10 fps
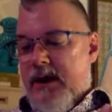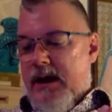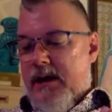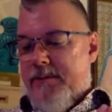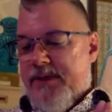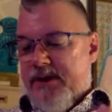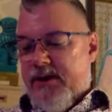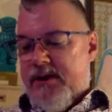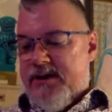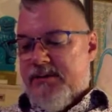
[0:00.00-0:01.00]
that are
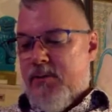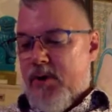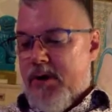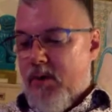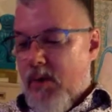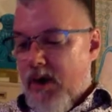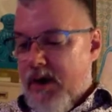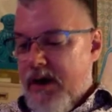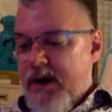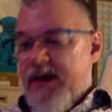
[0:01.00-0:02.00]
going to support your
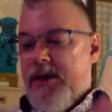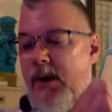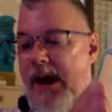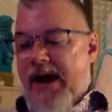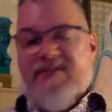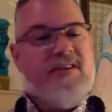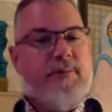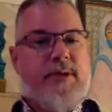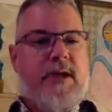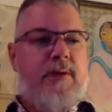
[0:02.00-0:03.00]
work. You have
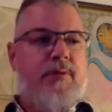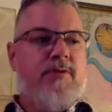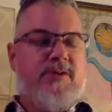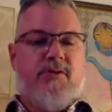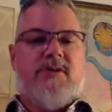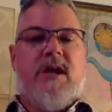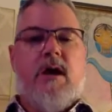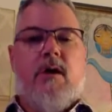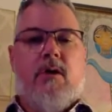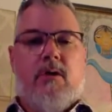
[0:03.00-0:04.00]
to be able to
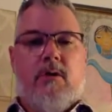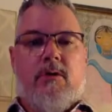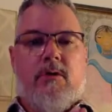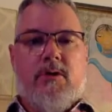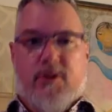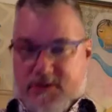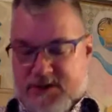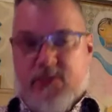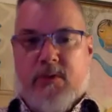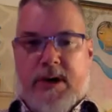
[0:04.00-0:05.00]
tell your
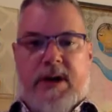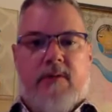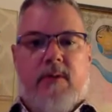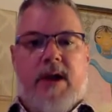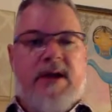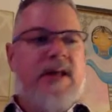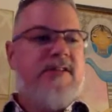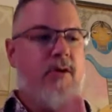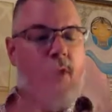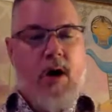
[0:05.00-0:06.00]
story, right?
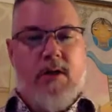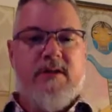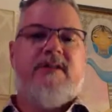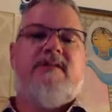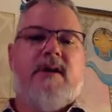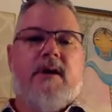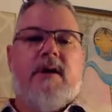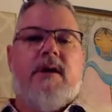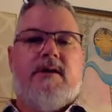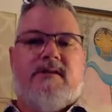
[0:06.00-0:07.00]
And so all this
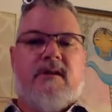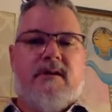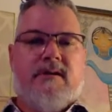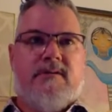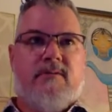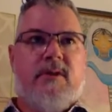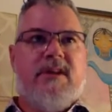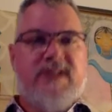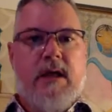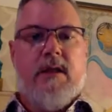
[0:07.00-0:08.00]
is
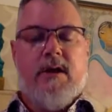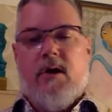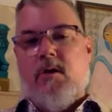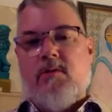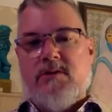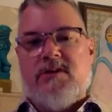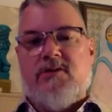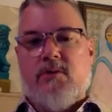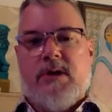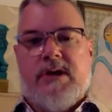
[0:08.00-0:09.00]
really telling our own
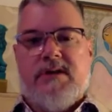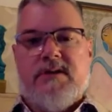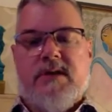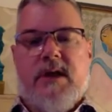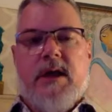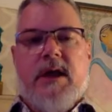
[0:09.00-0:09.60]
stories.